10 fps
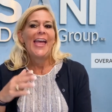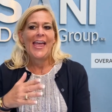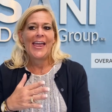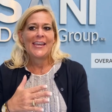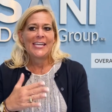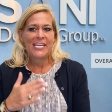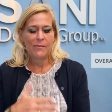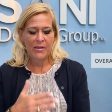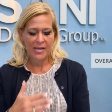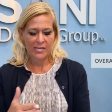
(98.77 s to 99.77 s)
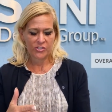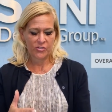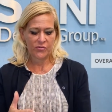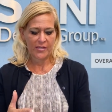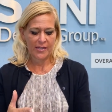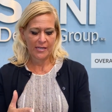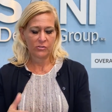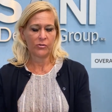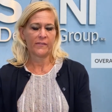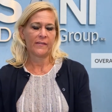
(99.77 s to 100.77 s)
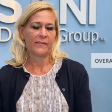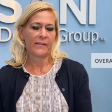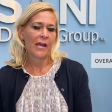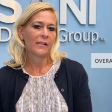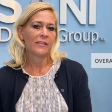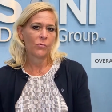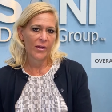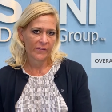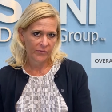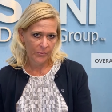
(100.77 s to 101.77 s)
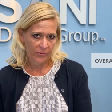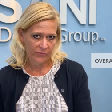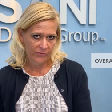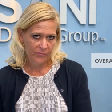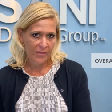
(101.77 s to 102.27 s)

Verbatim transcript: and he made it so that it looks exactly the way it's supposed to.